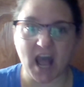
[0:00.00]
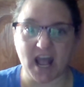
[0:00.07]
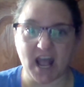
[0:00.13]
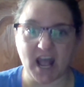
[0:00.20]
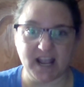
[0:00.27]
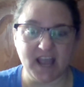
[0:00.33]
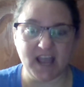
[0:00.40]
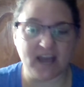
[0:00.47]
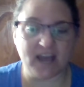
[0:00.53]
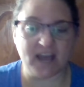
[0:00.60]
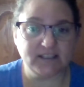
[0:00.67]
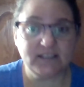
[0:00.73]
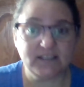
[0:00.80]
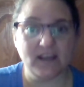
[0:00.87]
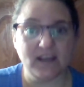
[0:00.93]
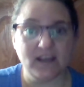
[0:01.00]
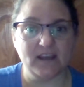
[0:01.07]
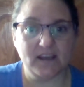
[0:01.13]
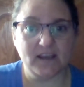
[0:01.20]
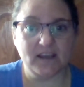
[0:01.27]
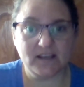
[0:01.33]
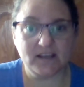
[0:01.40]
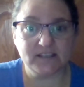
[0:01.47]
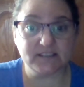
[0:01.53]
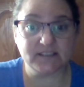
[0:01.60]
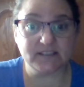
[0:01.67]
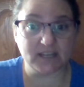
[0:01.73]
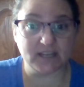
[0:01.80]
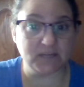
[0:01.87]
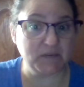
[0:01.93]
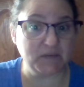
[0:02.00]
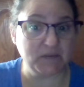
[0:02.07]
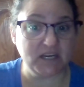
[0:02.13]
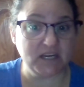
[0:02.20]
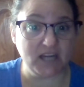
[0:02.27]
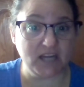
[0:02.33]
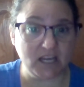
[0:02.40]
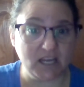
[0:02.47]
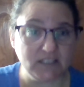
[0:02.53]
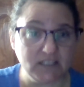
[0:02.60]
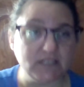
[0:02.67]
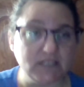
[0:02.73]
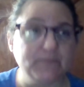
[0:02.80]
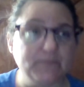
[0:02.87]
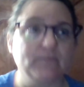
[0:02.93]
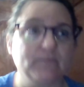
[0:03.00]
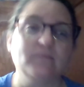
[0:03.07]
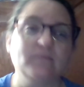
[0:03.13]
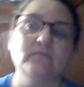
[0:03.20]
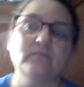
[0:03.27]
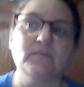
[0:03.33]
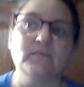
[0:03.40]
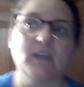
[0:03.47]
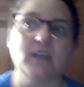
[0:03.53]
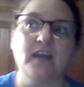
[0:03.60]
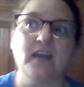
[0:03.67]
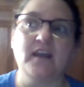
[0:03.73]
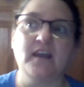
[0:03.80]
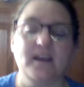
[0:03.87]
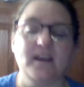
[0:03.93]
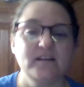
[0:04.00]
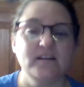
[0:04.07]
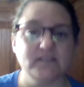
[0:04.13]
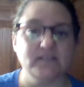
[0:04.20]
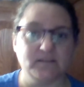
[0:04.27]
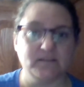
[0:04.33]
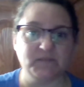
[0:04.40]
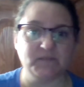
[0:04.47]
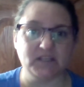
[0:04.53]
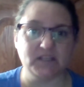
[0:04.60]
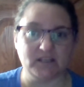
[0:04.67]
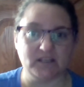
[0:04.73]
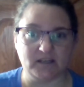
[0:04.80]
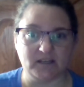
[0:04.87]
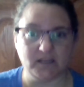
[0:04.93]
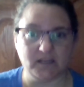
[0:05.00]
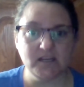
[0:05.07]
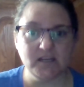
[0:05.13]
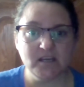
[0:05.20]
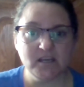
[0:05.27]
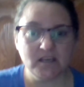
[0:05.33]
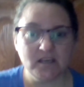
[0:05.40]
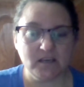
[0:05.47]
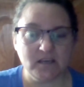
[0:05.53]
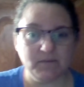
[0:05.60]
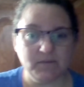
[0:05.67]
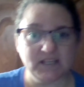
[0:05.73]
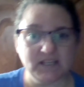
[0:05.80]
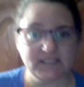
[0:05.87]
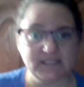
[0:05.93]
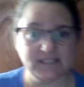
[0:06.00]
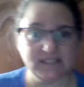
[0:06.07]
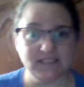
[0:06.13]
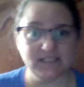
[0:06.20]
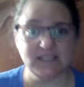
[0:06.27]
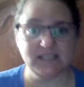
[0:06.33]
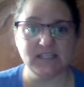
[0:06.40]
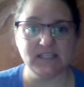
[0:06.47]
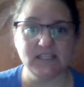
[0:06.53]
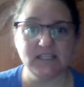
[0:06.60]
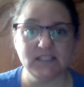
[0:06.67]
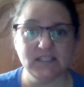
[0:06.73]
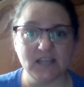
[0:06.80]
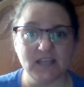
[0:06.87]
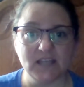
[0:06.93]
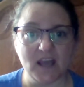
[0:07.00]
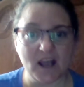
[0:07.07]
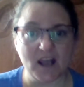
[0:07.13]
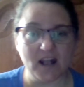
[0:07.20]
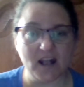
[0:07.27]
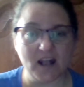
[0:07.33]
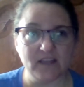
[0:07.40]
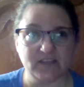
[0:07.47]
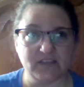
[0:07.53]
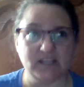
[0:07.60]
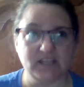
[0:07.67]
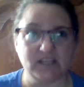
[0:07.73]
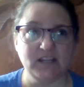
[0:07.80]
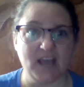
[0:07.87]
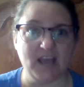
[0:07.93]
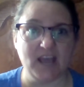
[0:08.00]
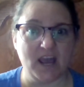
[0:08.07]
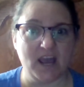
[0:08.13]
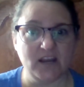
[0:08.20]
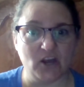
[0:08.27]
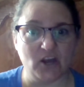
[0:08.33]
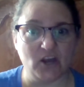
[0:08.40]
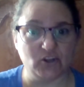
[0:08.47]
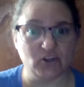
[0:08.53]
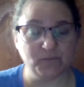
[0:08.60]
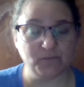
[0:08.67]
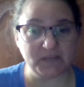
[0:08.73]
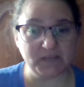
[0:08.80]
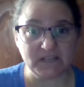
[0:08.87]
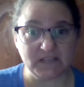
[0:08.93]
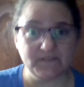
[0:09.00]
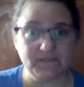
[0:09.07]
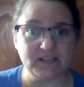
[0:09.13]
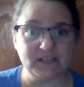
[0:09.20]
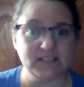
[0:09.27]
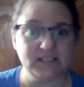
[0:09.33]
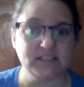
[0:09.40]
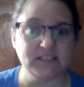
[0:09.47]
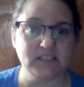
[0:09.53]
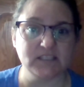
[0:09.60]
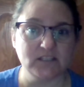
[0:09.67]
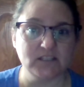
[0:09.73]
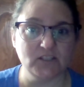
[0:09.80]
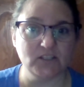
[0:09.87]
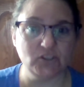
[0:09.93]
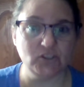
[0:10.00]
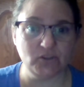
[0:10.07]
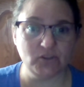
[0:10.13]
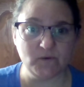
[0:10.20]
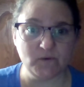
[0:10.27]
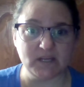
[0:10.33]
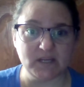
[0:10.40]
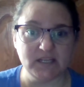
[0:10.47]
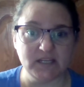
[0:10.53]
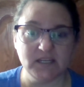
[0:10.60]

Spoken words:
I added cinnamon and honey. And I added cinnamon and honey because I seen it that it had other benefits to it.